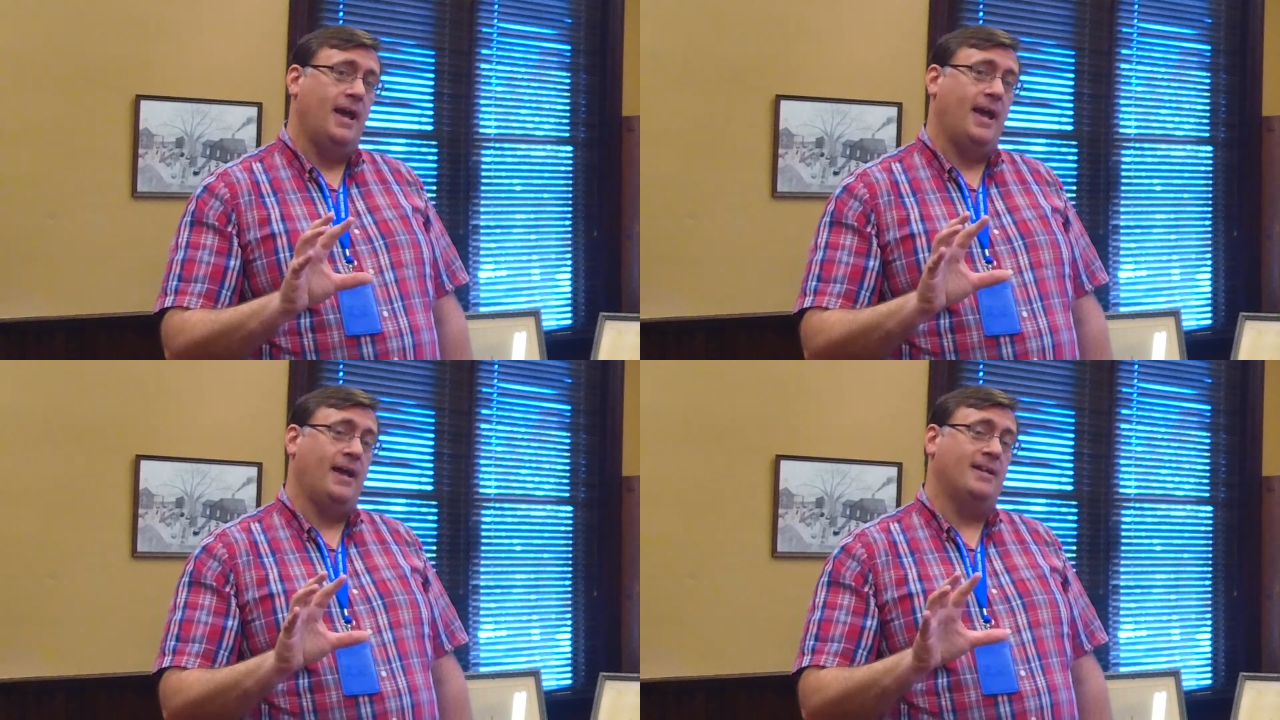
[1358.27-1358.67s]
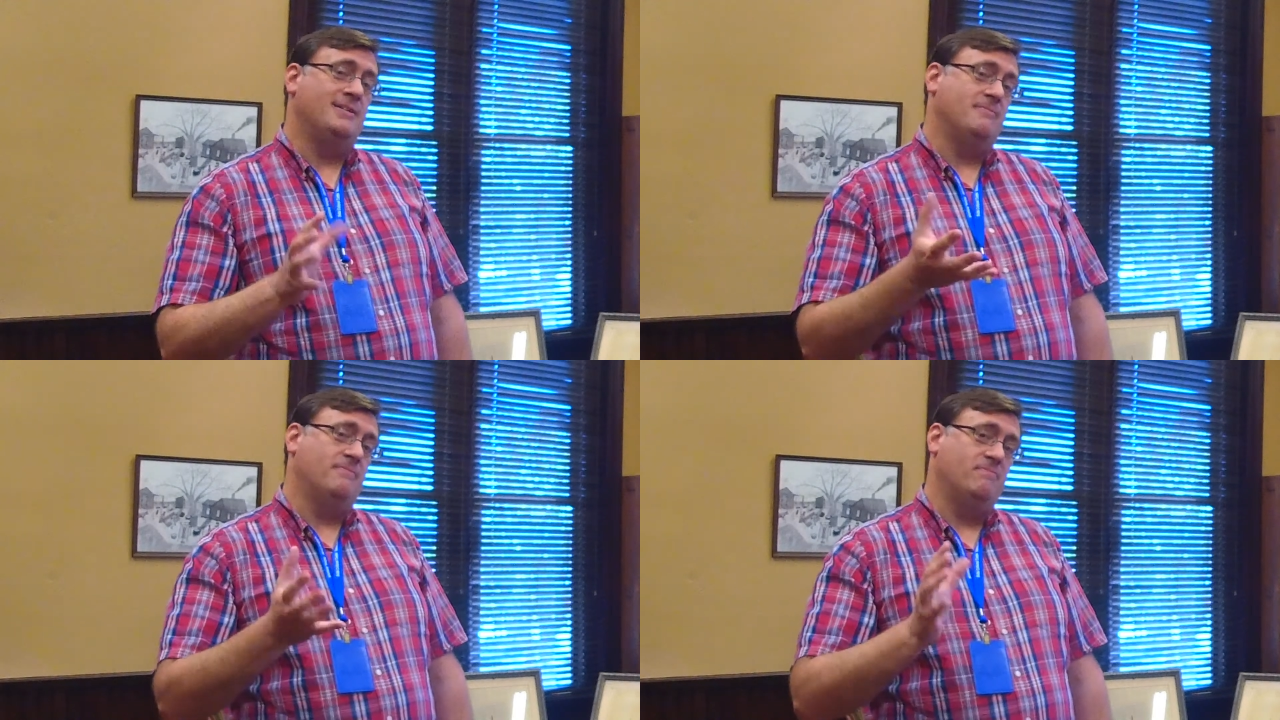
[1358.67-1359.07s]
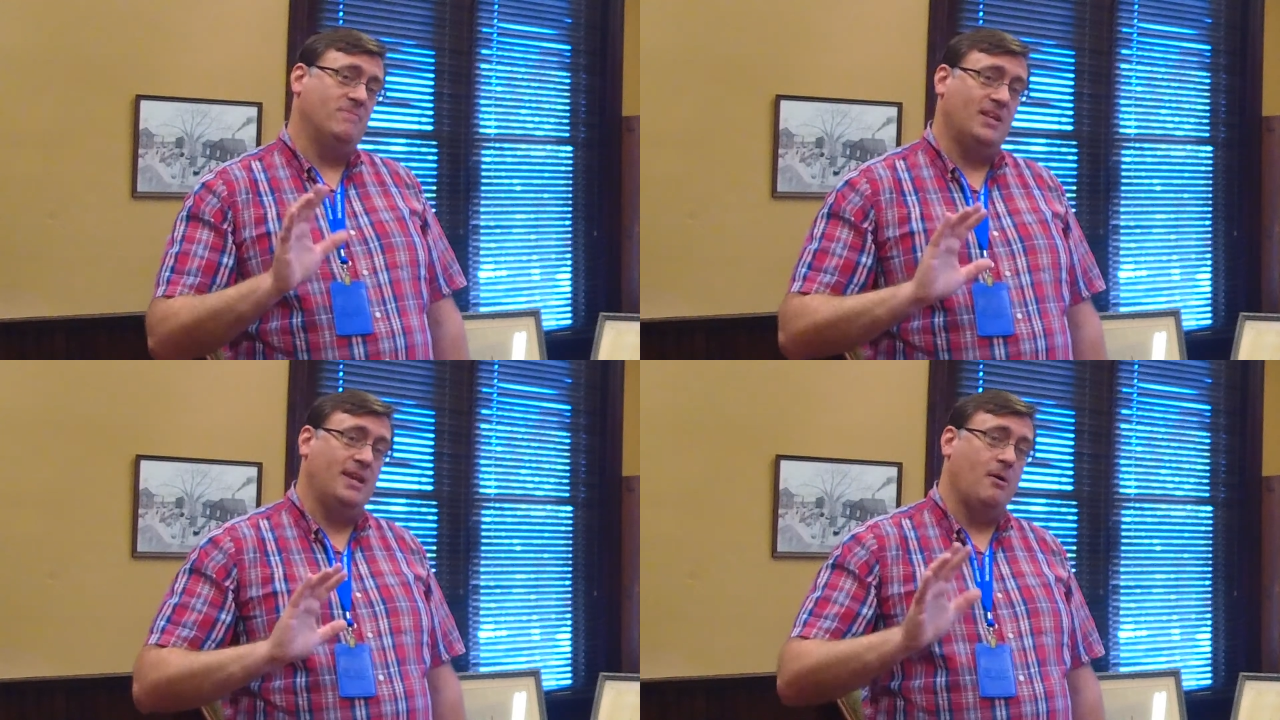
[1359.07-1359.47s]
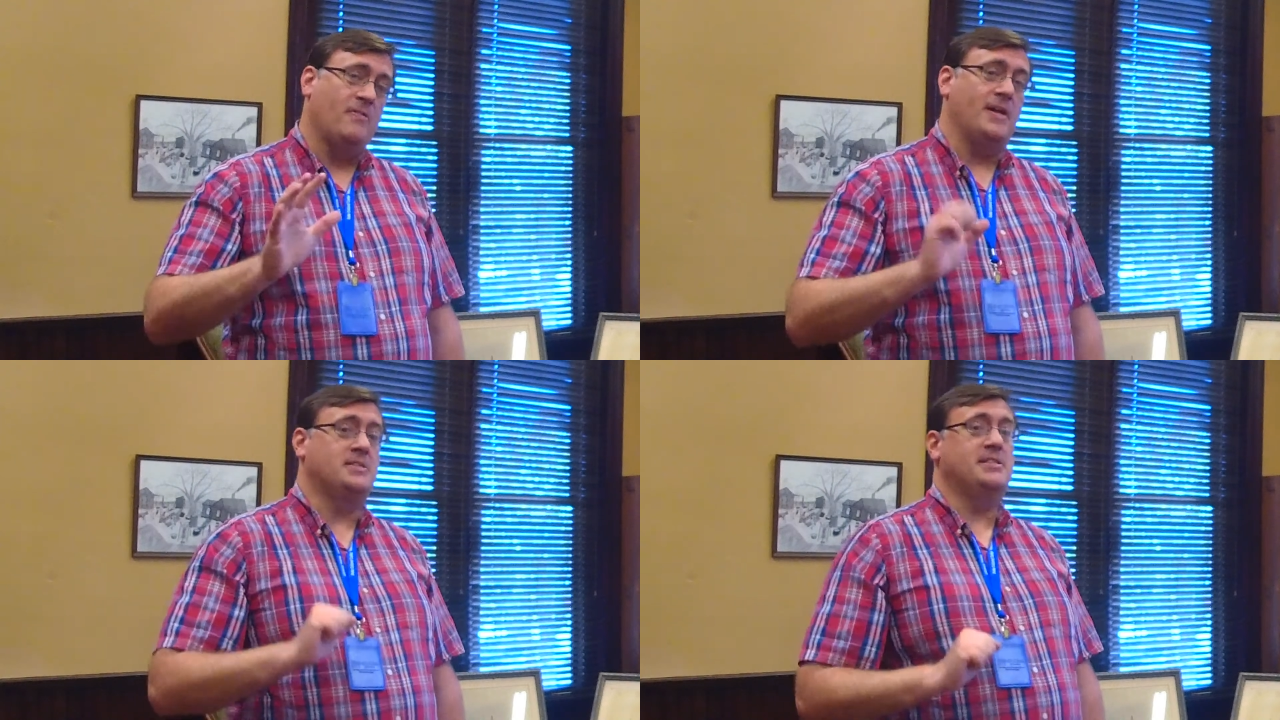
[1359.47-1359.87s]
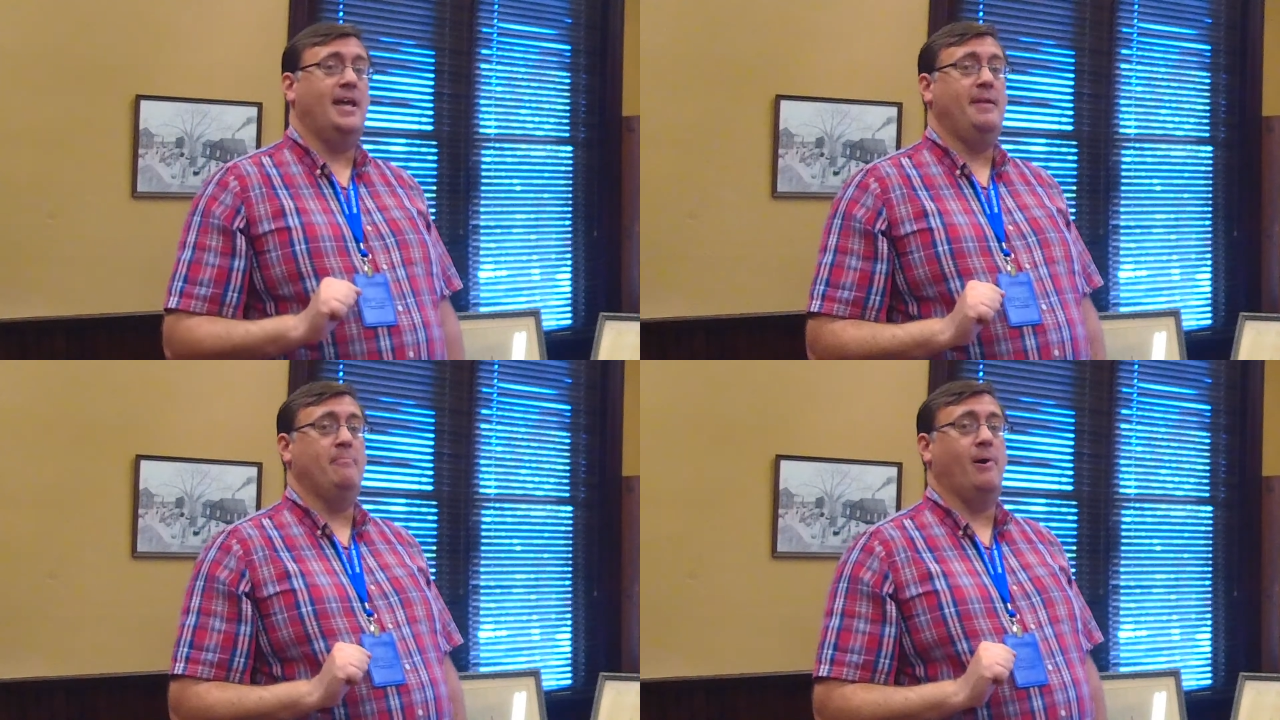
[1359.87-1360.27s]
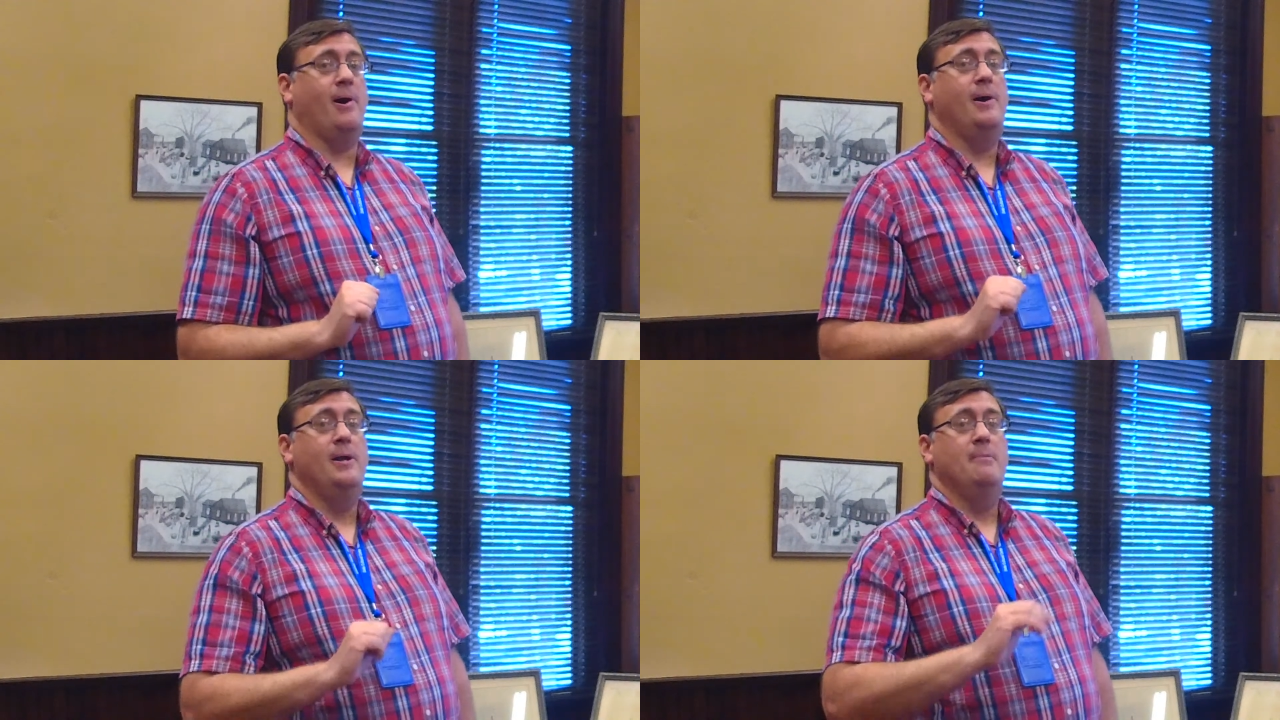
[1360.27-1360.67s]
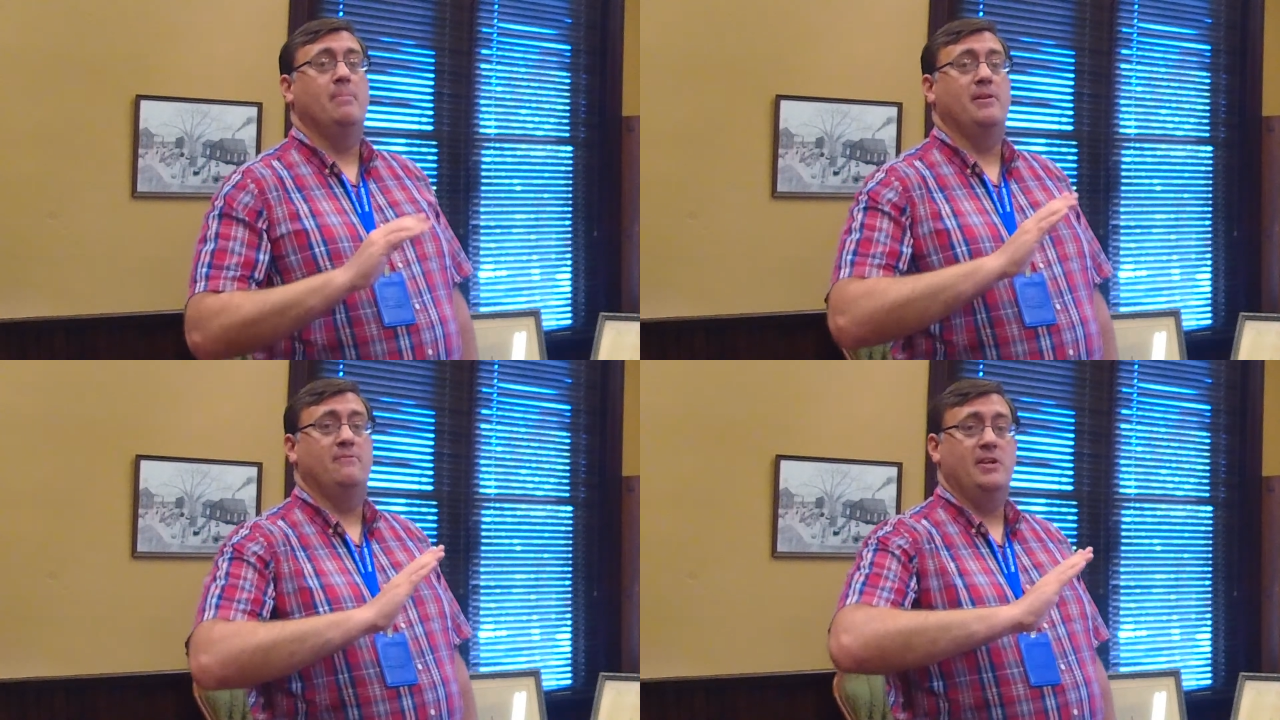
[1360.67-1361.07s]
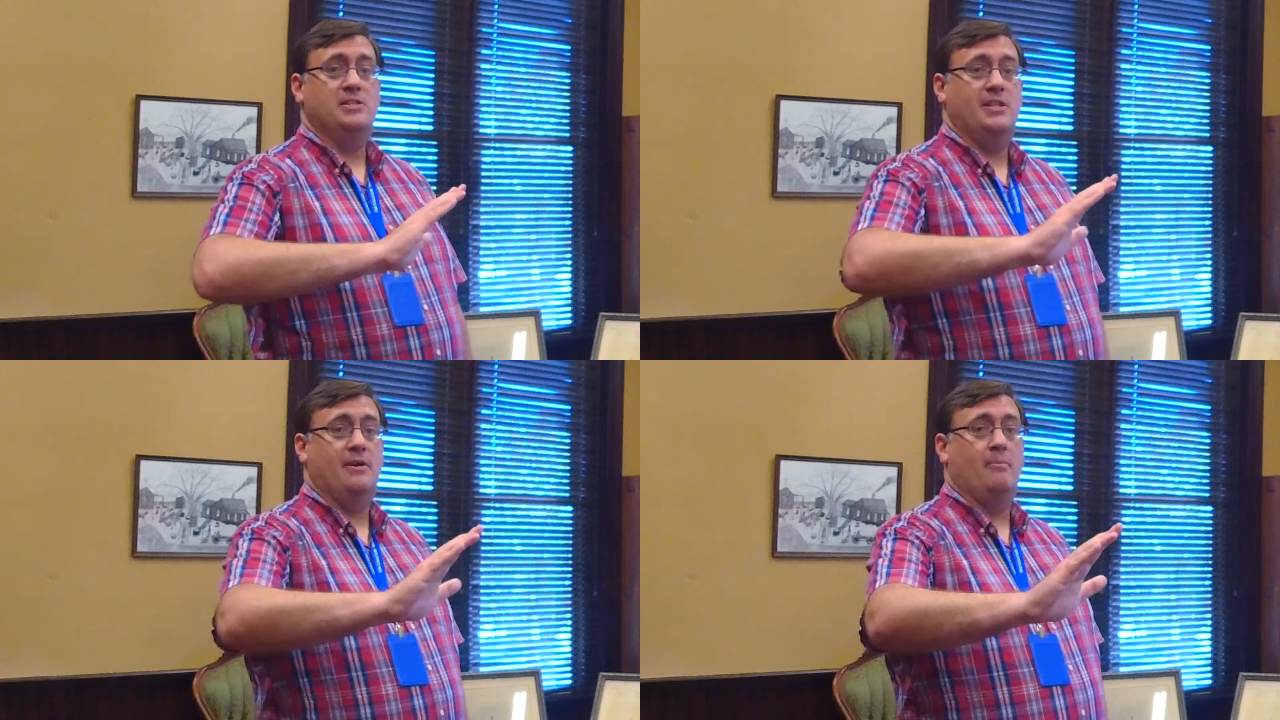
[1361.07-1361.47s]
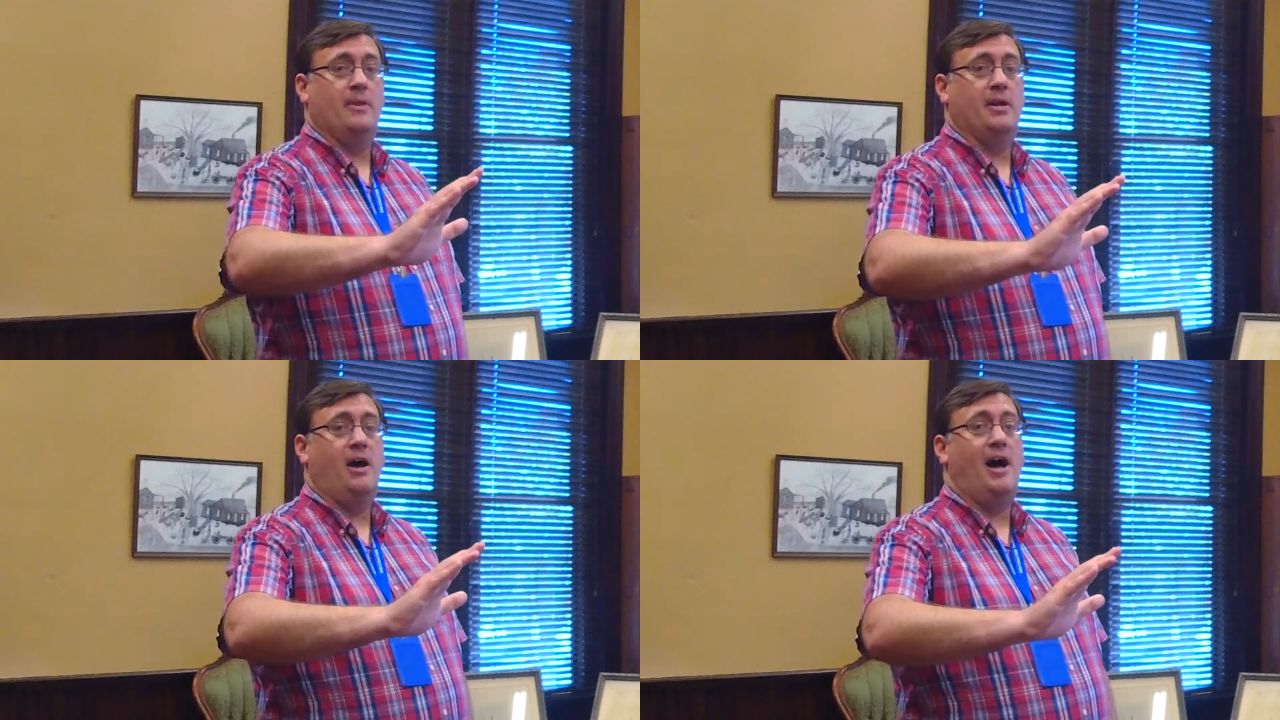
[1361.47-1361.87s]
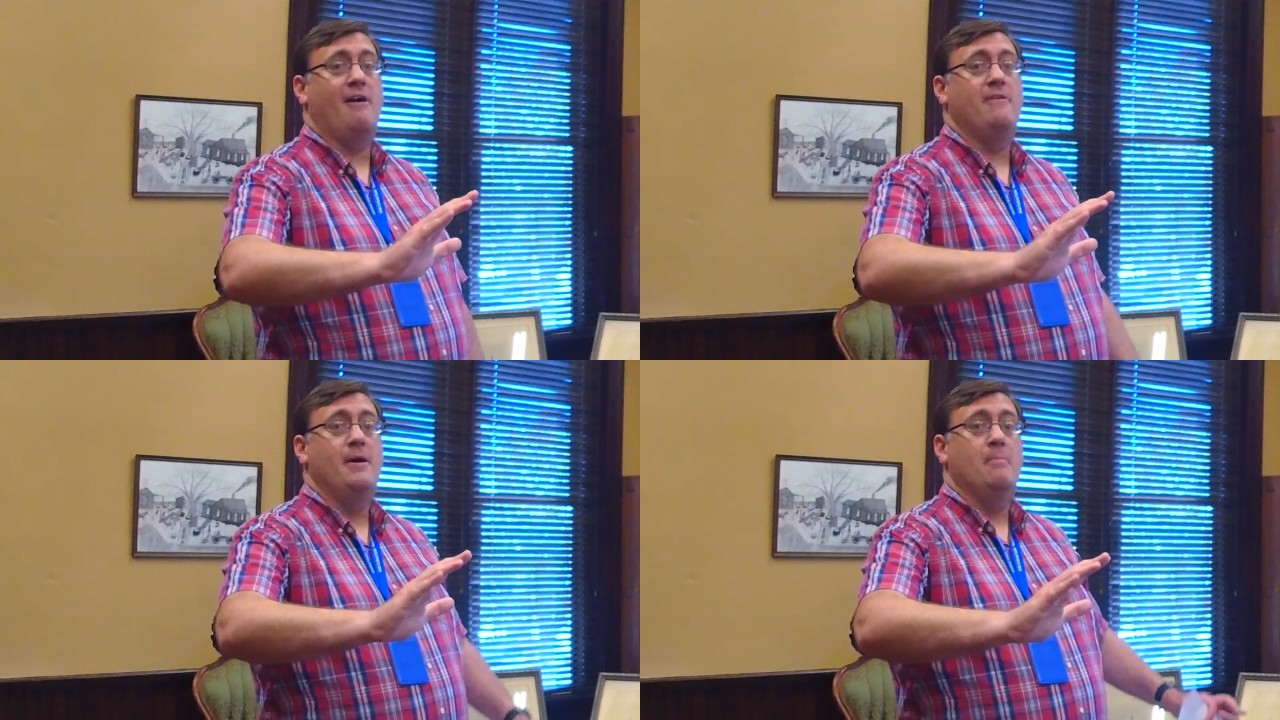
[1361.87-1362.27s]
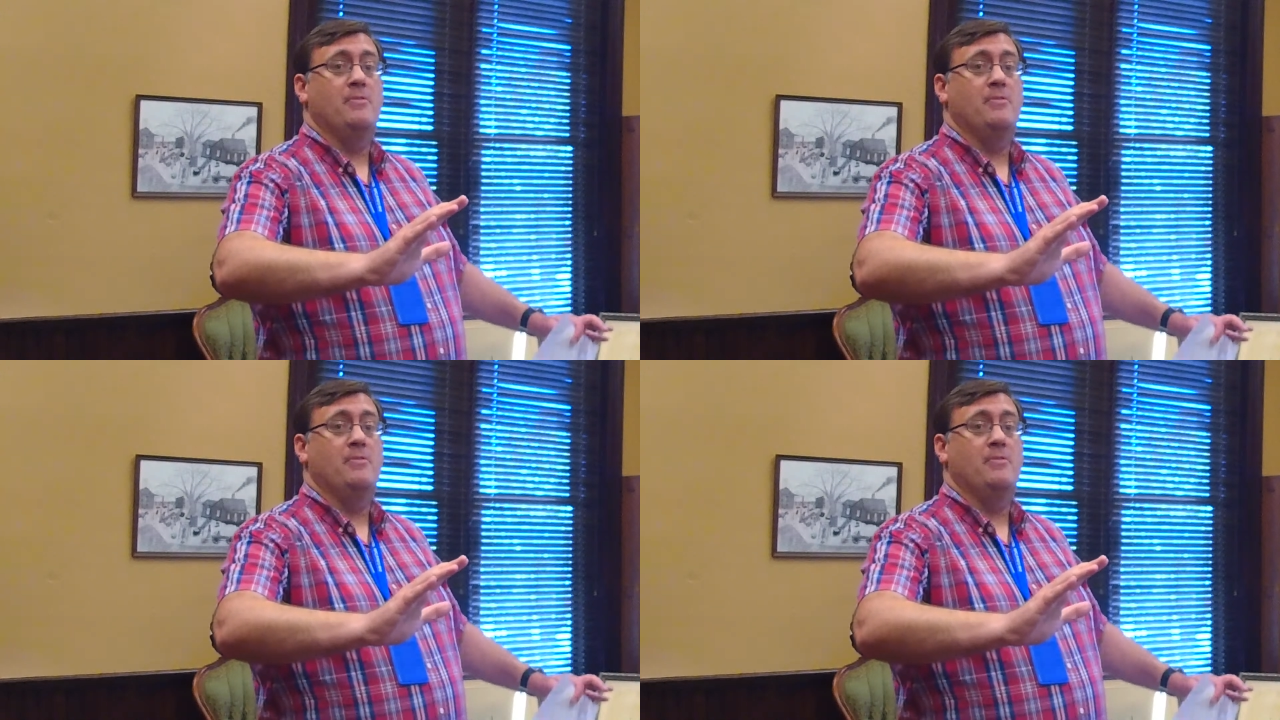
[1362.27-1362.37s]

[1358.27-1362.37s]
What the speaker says: to get off that snag bar, but eventually they were able to get off.